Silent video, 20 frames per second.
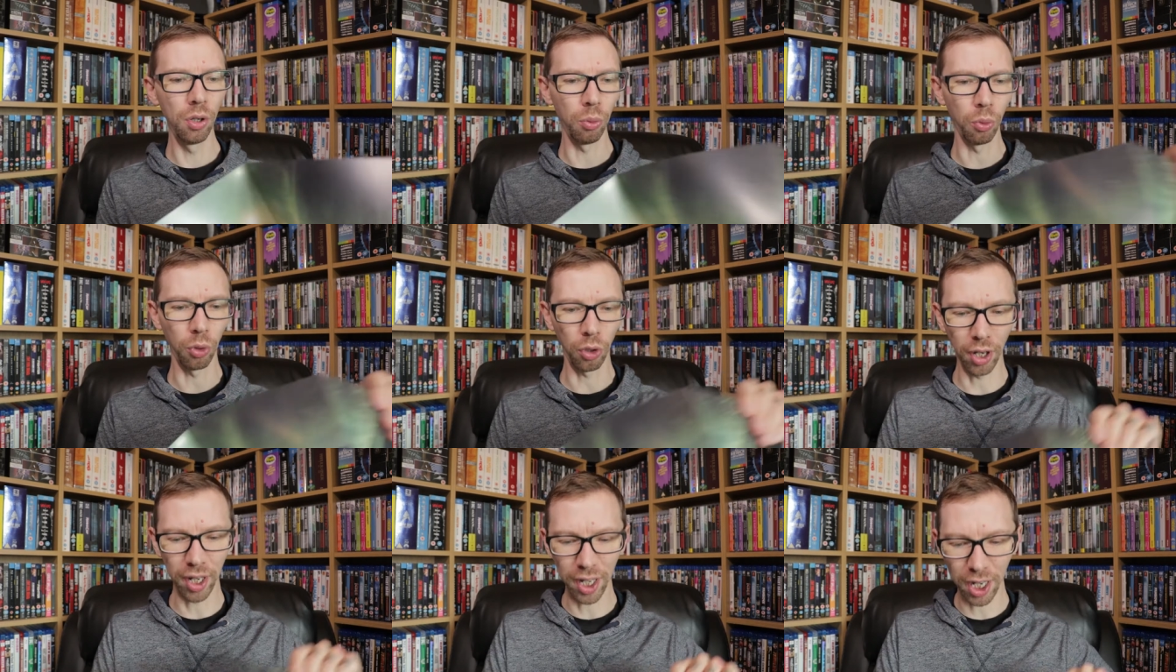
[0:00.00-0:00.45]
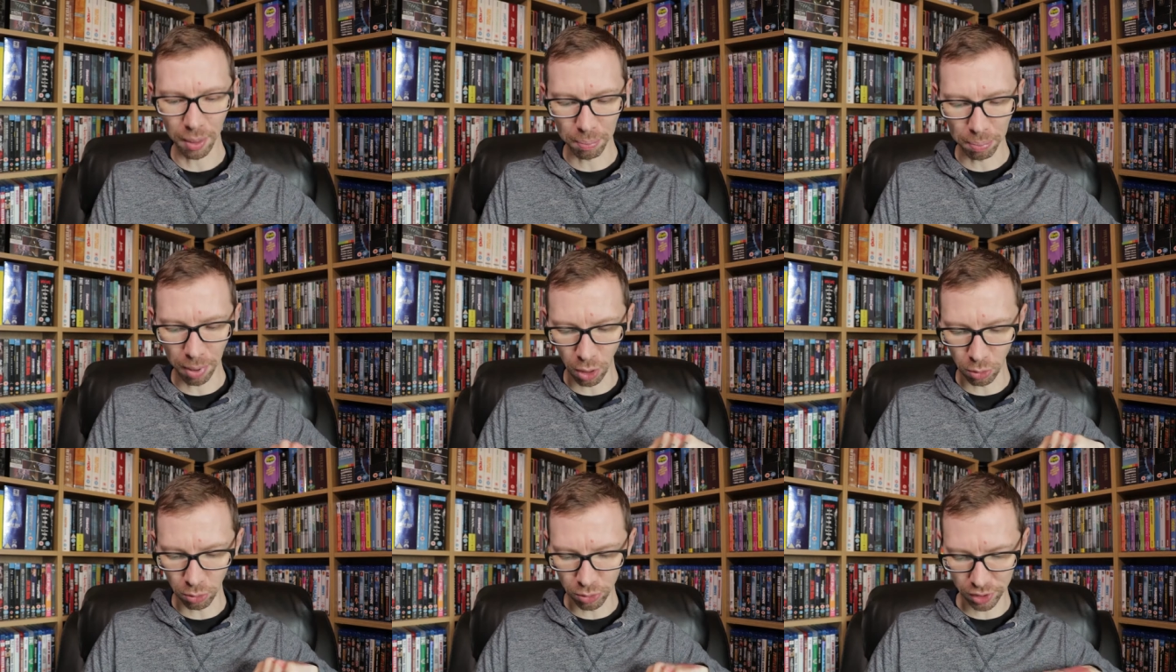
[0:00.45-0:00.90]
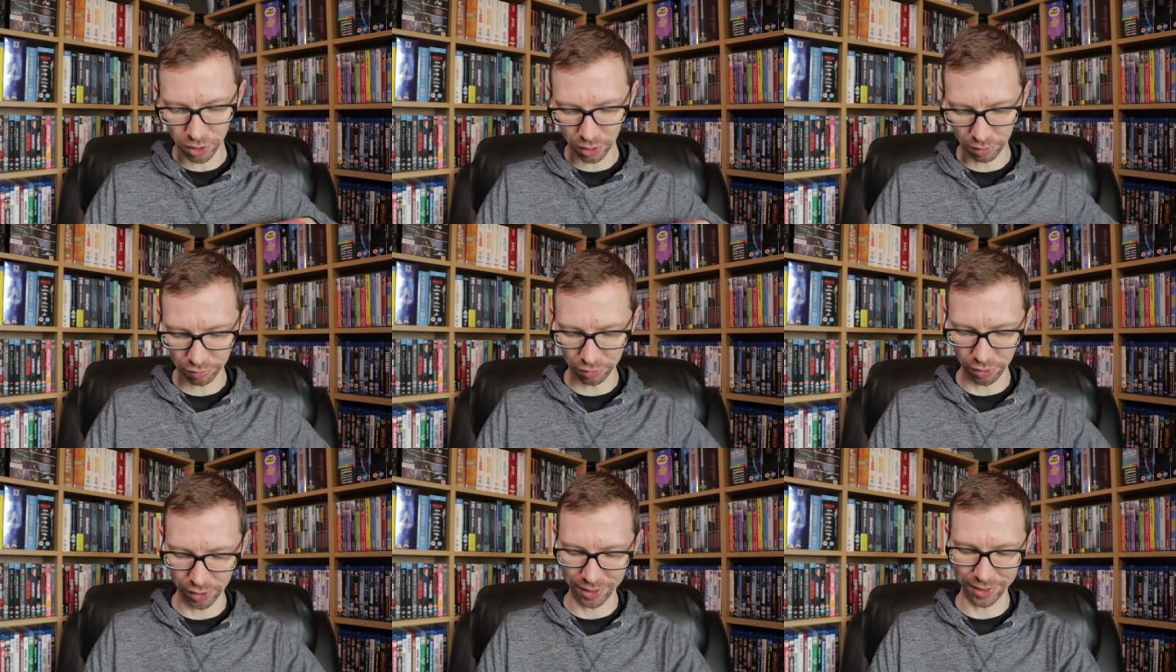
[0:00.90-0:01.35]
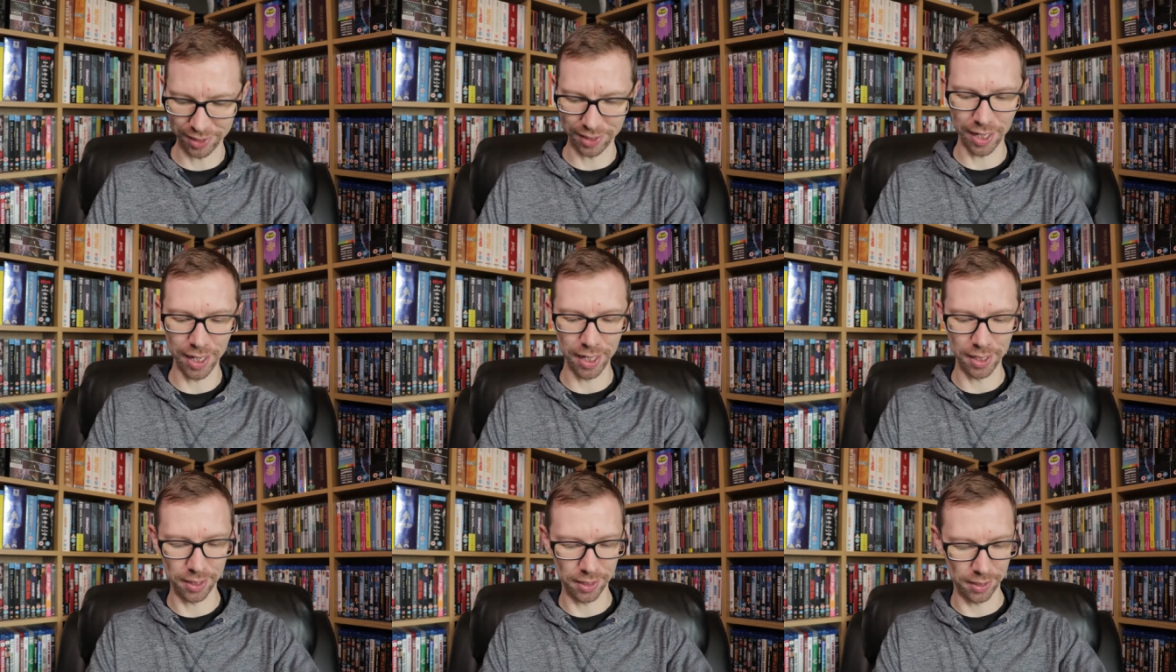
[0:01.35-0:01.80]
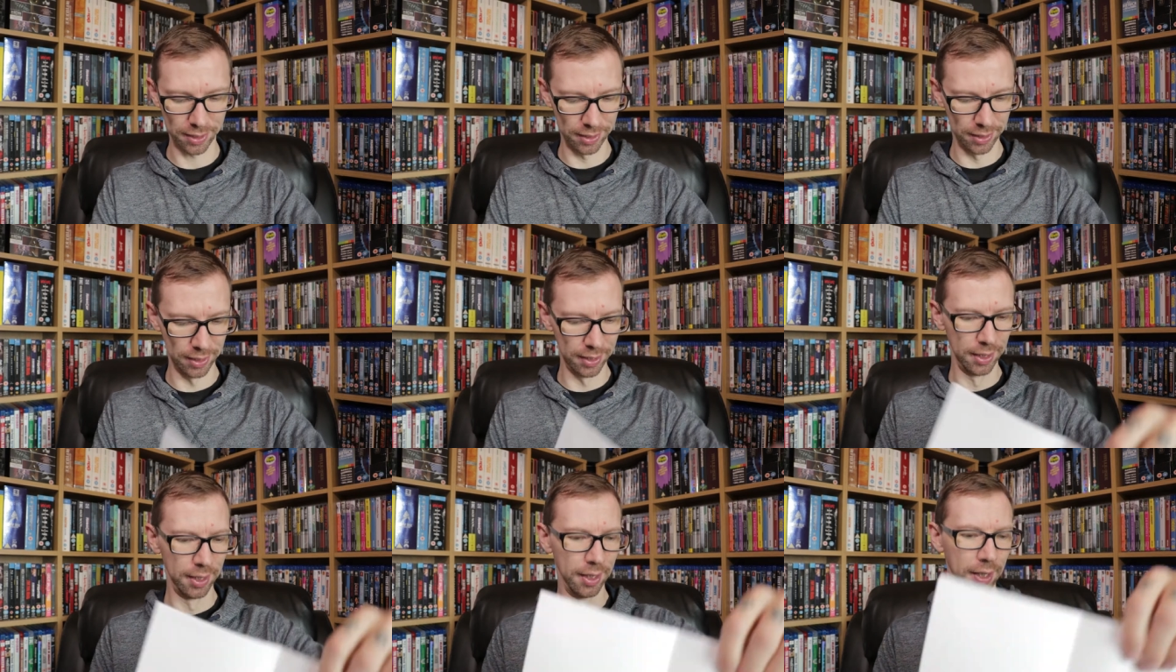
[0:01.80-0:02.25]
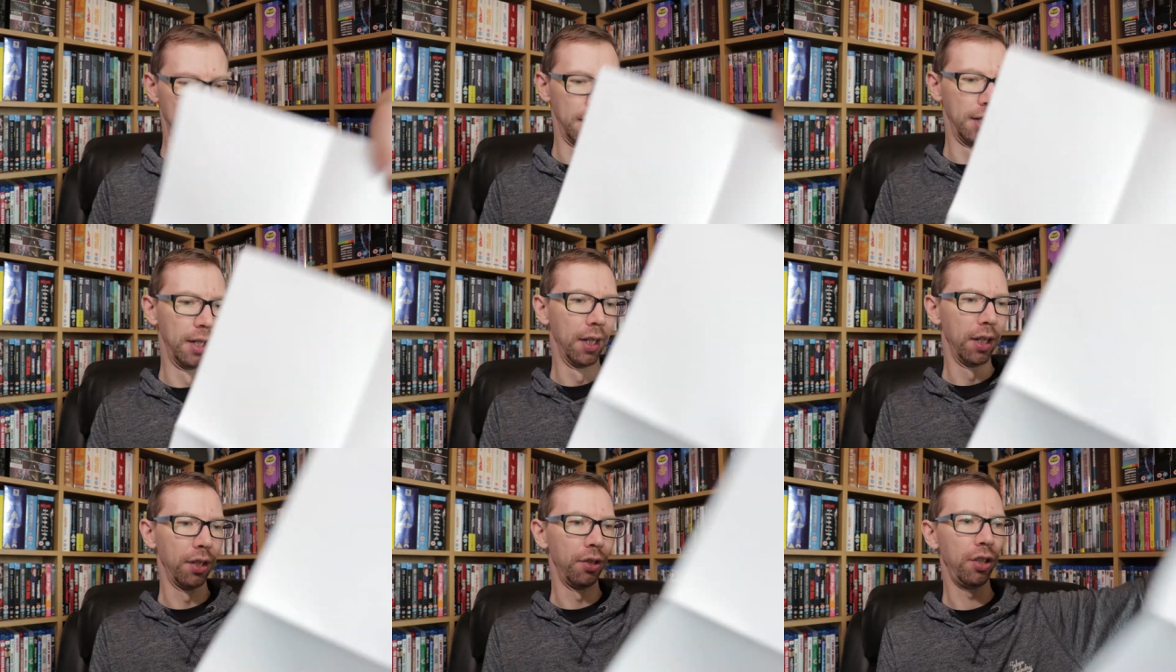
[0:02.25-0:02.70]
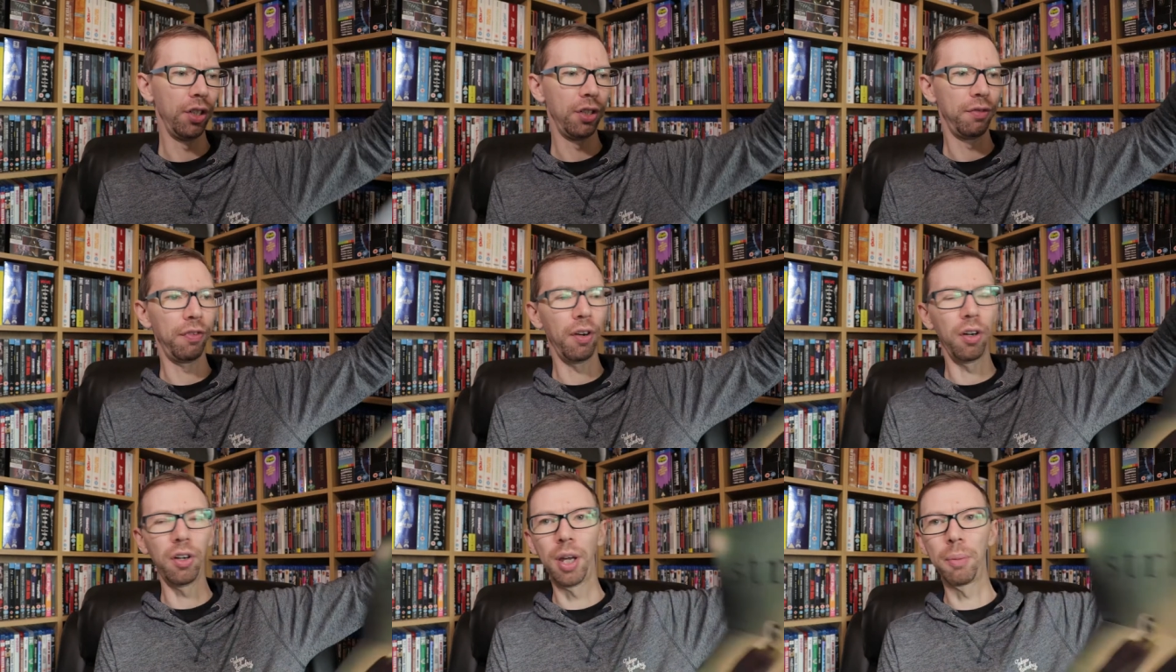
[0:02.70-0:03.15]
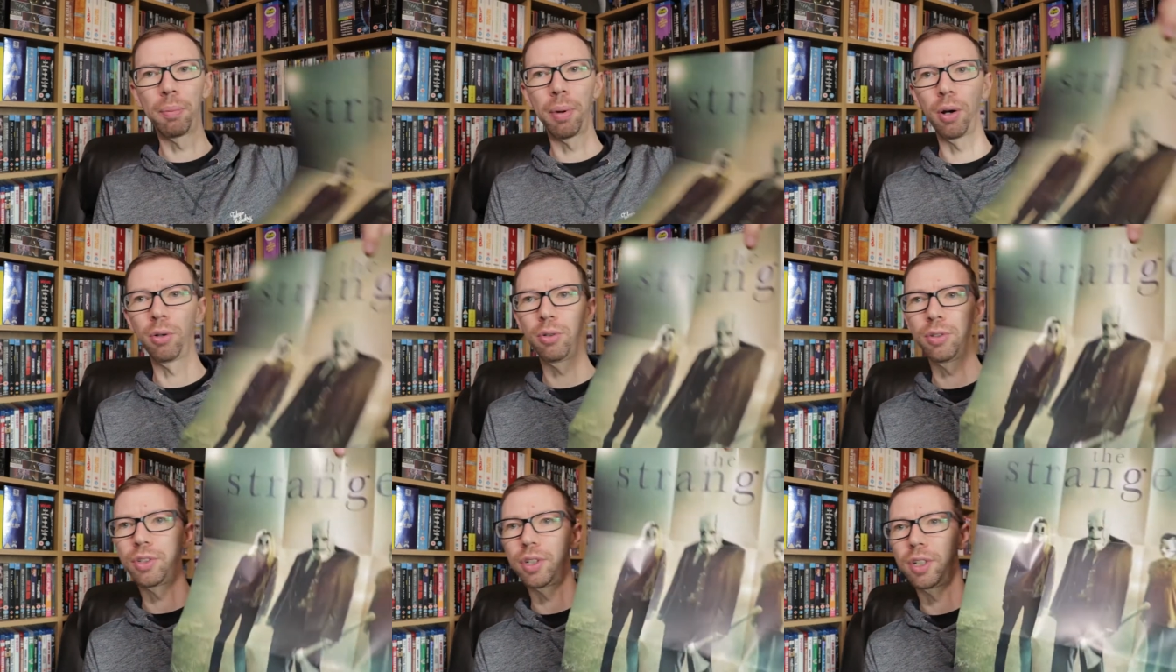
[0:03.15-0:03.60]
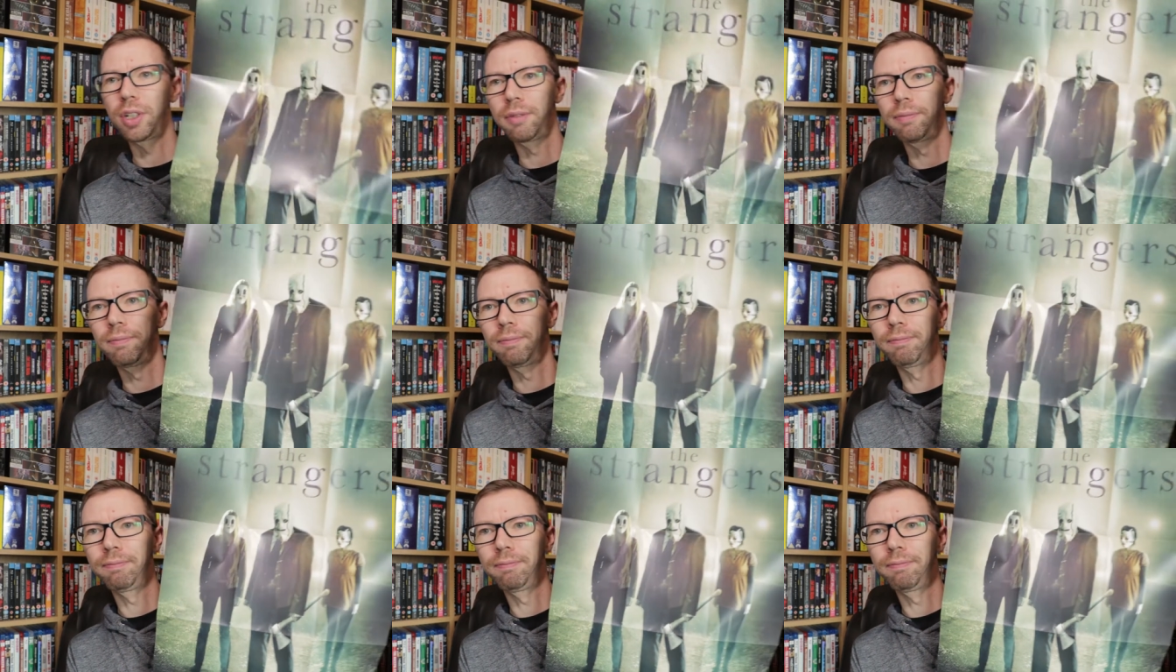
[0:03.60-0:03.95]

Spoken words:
We're going to get a poster for a start. Nice fold out poster.